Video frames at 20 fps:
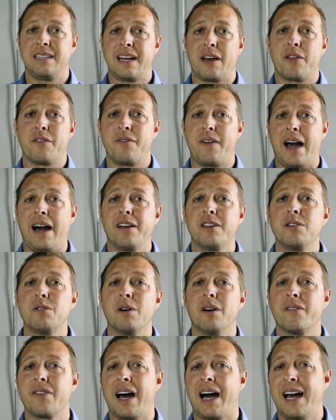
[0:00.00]
Now the value
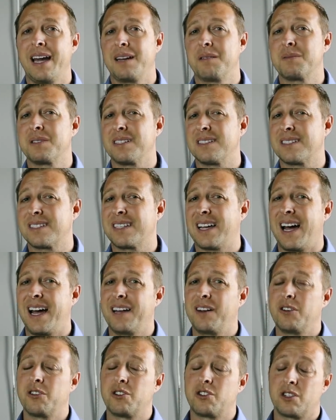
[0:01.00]
of the items
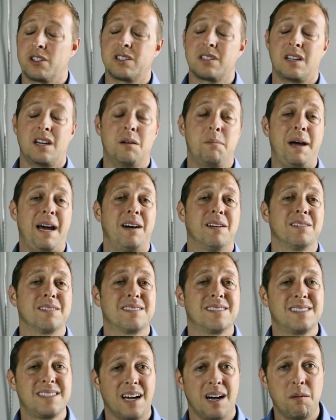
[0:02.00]
inside are just
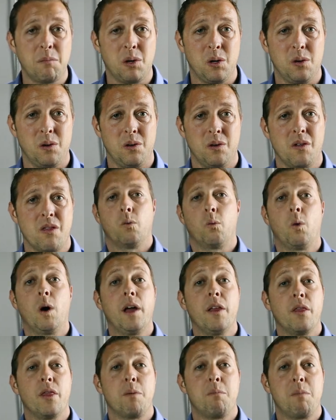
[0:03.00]
about double
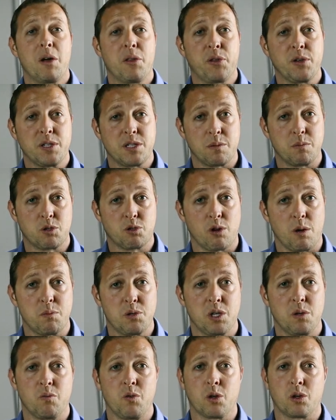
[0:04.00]
what the monthly
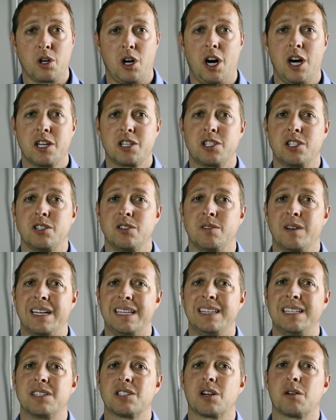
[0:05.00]
subscription will cost you,
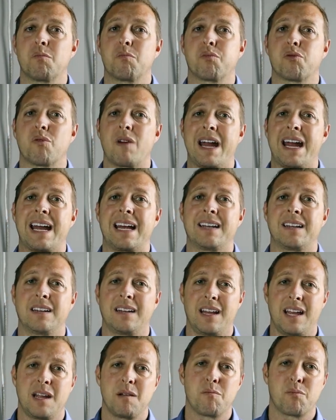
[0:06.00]
and these are
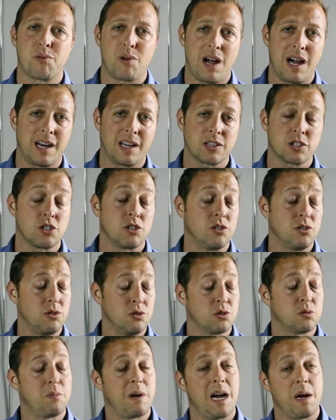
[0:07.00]
brand name products
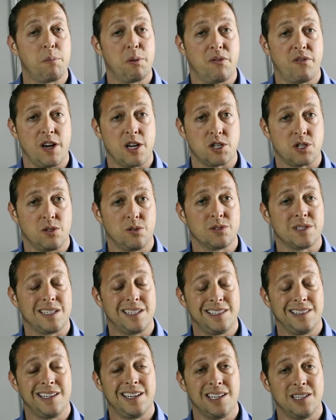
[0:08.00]
used by
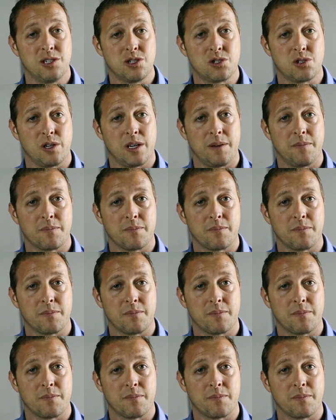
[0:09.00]
professionals in the industry.